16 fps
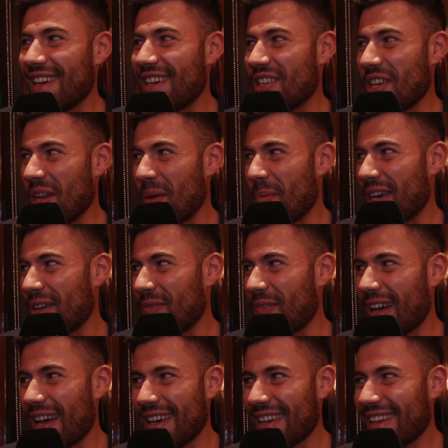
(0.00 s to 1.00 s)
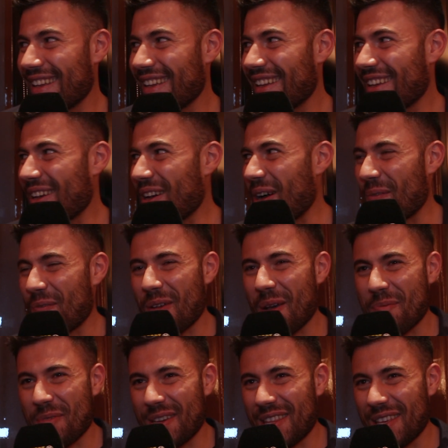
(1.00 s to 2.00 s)
is in a big fight on
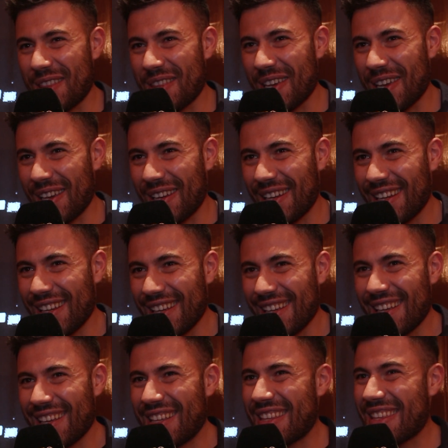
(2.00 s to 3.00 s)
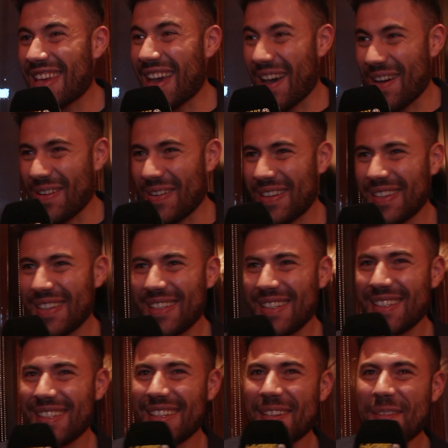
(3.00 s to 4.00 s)
February the third. So
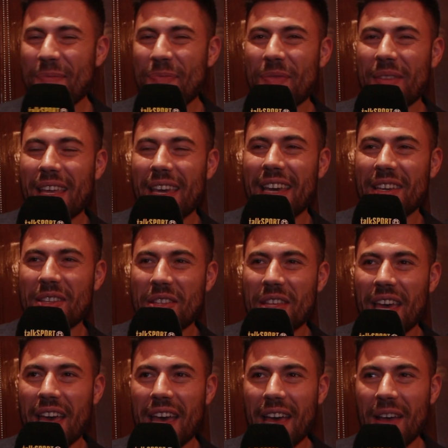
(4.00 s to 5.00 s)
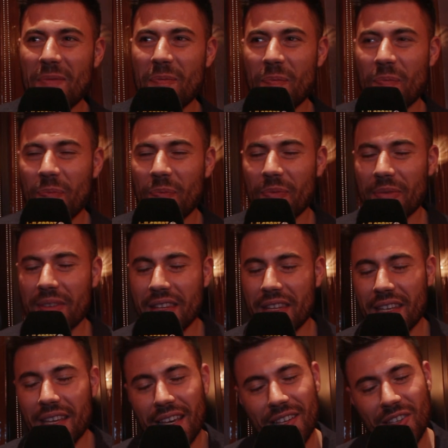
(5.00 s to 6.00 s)
it's... Um,
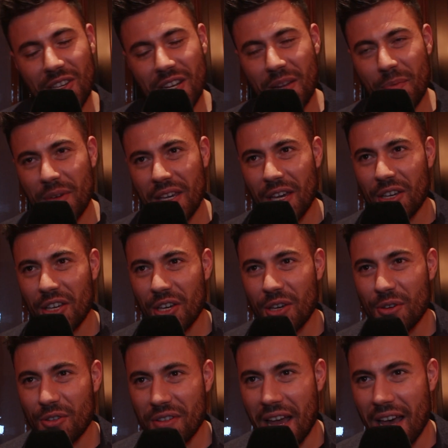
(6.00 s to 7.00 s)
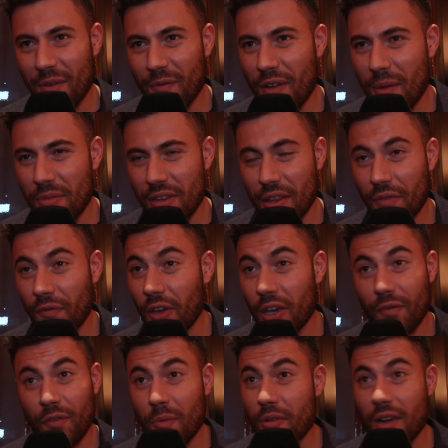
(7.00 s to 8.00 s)
It's going to be a huge night on February the
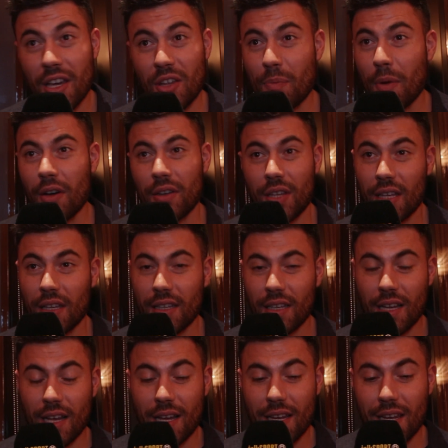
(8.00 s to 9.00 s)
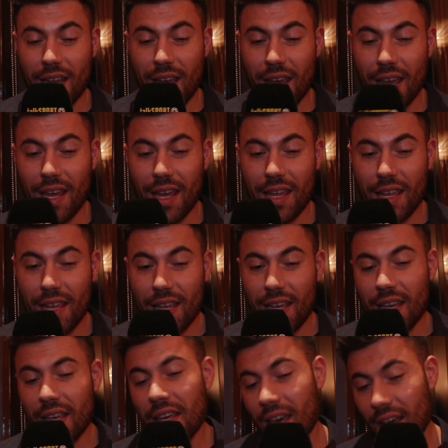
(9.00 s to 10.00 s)
third for British boxing. And, uh,
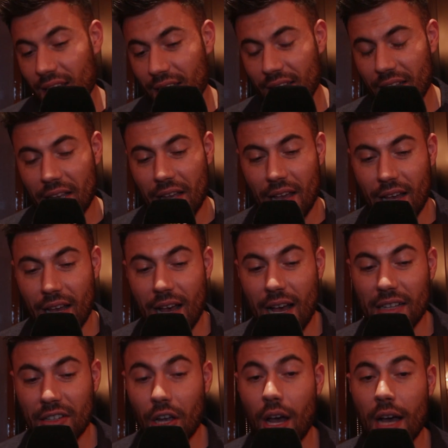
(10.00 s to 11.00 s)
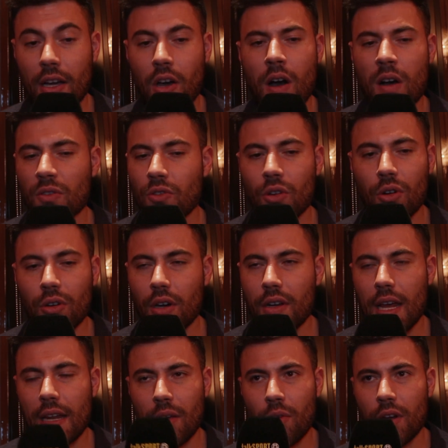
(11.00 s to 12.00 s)
yeah, uh, I, d I can't talk on
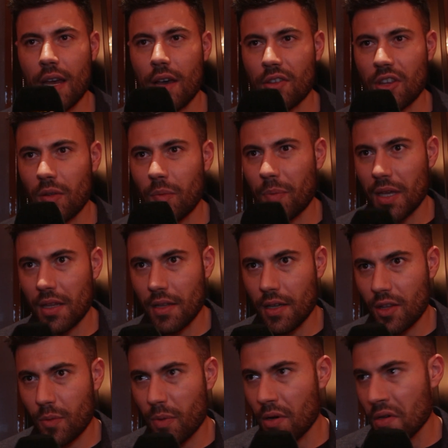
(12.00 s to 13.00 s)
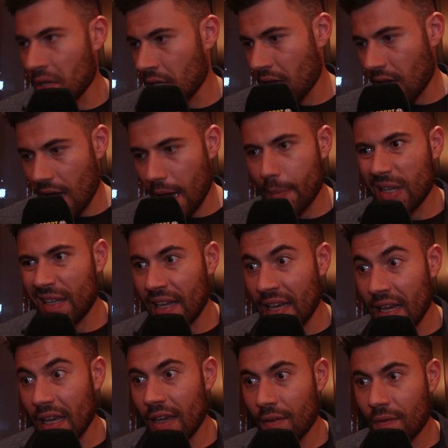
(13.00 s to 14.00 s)
anyone else's business, but I
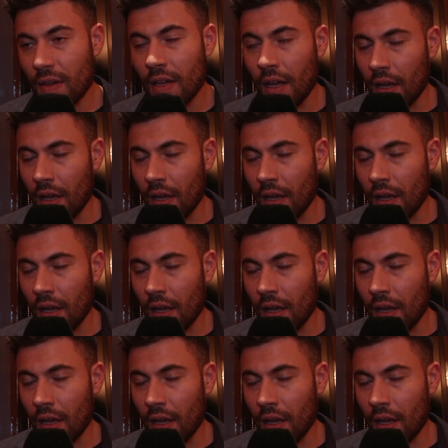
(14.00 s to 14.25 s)
believe